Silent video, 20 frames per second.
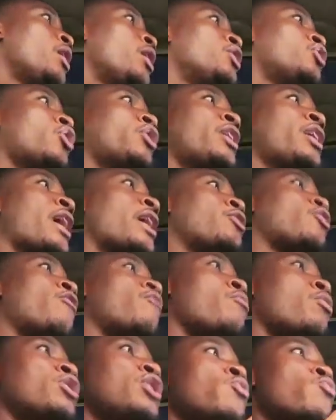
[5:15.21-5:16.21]
It's not the kind
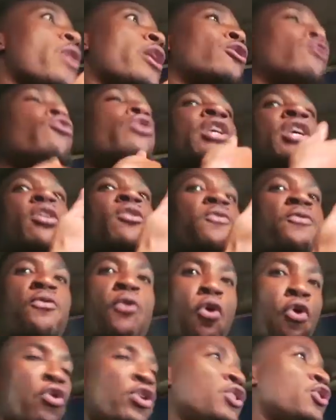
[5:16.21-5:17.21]
of money we are looking
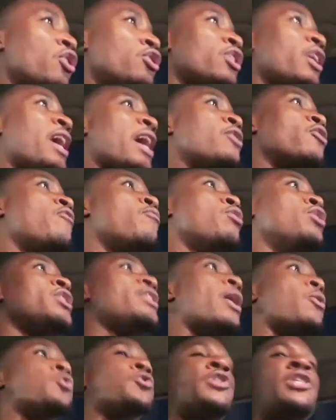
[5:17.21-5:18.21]
for. It's not the kind of money
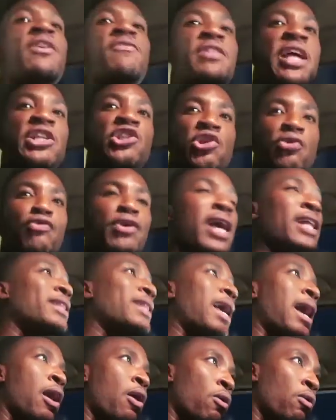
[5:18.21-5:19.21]
that will save Nigeria
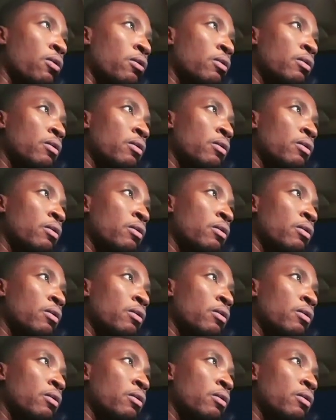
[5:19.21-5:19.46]
now.